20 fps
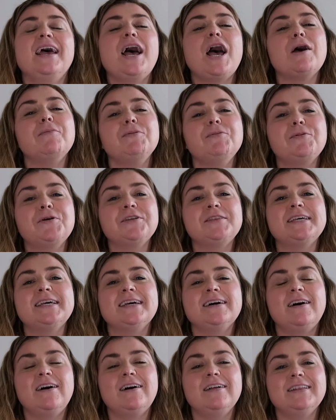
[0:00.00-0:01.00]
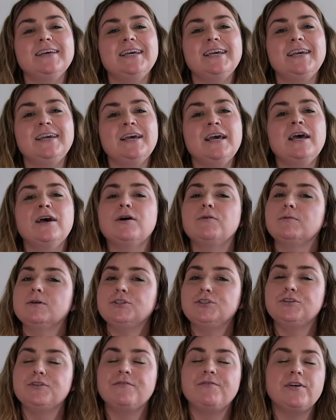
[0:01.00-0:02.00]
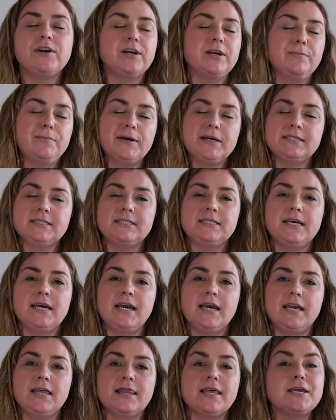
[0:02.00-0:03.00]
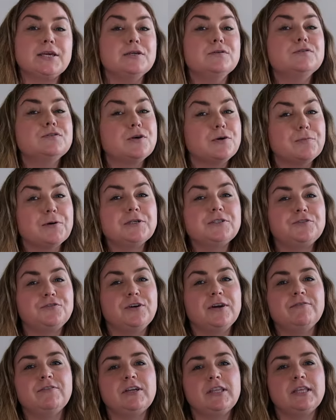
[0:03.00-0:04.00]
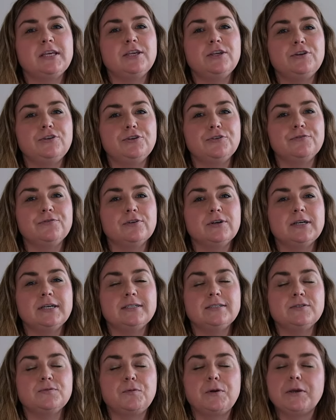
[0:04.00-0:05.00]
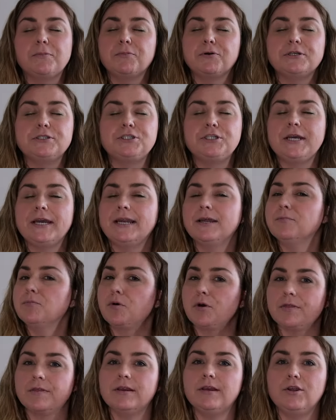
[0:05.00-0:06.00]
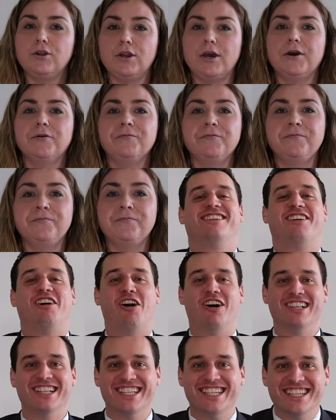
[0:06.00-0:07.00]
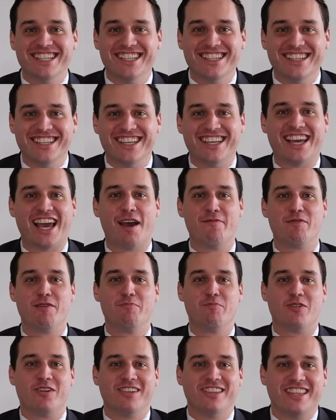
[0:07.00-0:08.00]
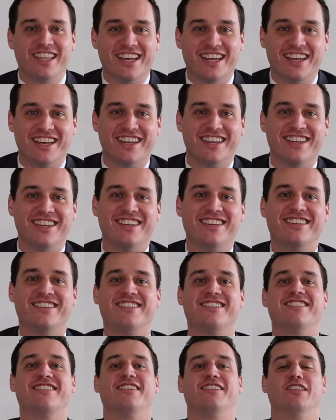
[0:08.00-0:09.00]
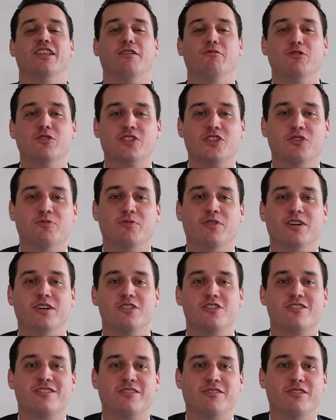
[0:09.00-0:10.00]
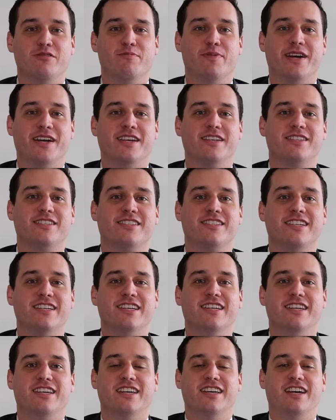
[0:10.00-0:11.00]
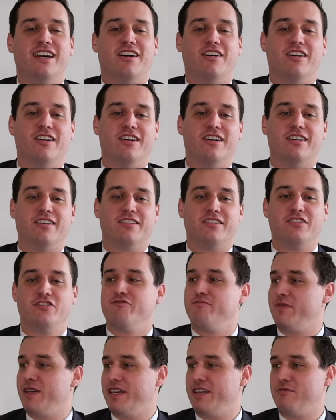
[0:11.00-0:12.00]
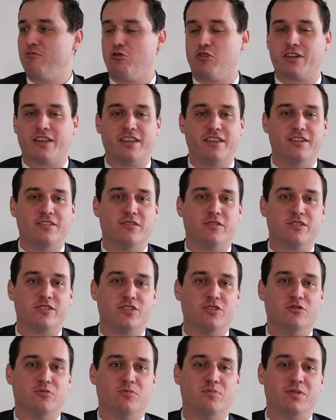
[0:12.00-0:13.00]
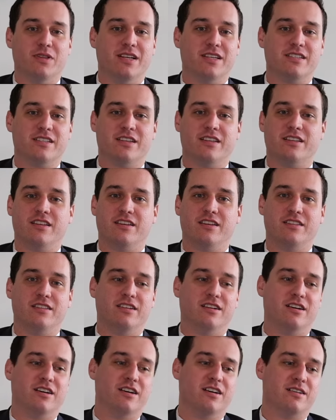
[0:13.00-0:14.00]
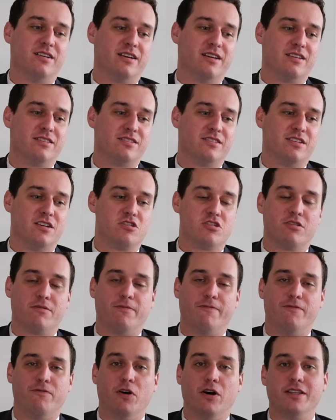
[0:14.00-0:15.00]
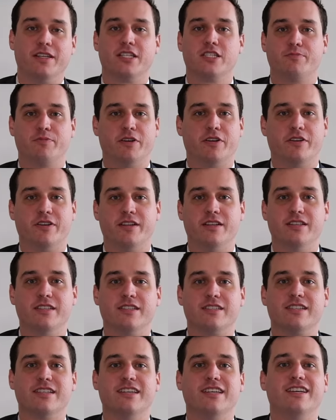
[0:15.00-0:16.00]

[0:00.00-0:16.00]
Happy birthday, Holly. Wish you the very best day. Thank you so much for everything you do for us. We appreciate it more than you know. Holly, happy birthday. Love you so much. You're the best. You've made working here so pleasant and such a fun experience.